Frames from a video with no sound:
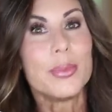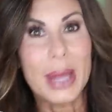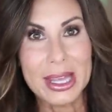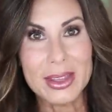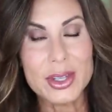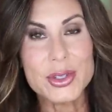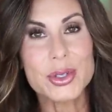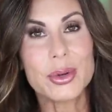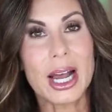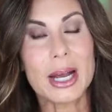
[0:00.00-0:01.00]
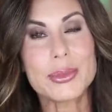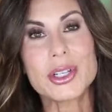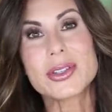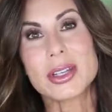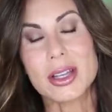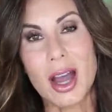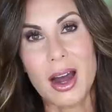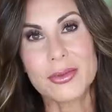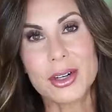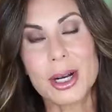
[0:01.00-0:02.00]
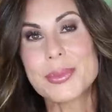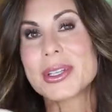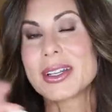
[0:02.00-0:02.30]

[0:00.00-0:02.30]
bathing suit options and cover-ups